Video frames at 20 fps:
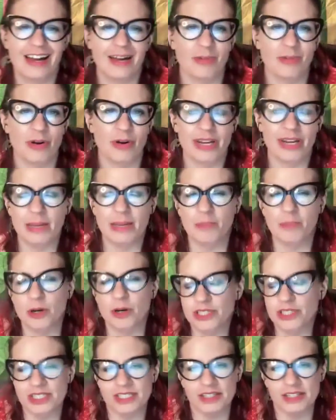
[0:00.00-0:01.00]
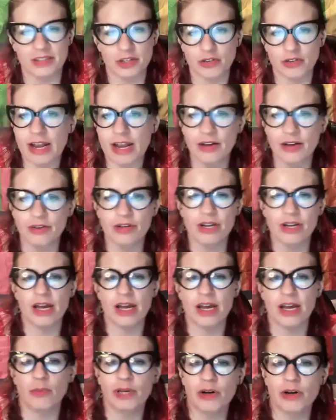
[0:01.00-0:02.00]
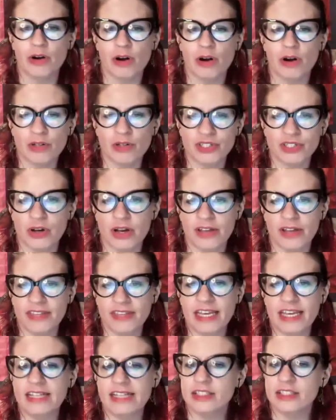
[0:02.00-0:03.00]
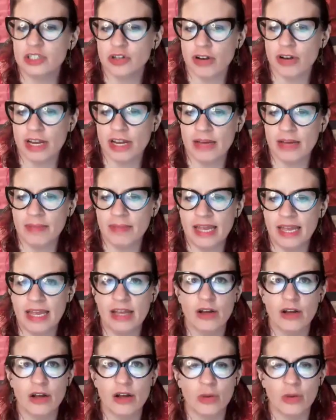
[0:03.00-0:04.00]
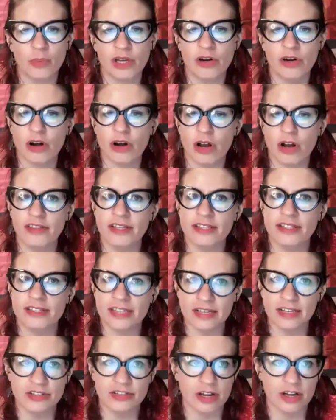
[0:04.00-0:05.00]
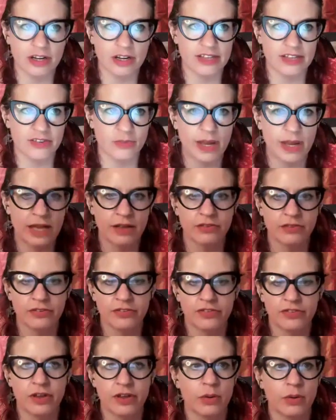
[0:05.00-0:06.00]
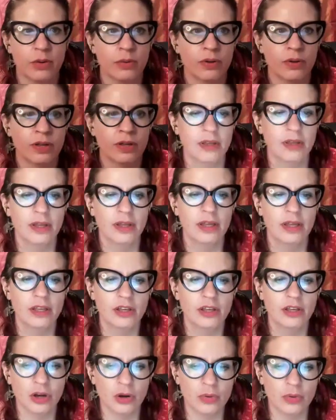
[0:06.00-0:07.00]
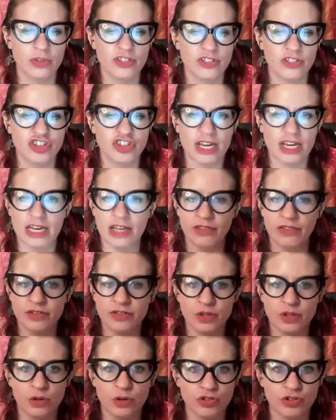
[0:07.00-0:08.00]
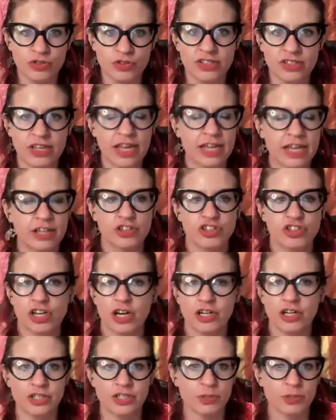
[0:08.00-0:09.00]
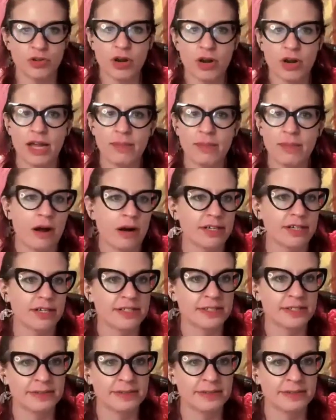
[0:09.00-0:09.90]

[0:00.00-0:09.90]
Or he burns it to the ground. We are also on the Instagram and we are on the TikTok as well. So go check out the socials, like, share, subscribe, heart,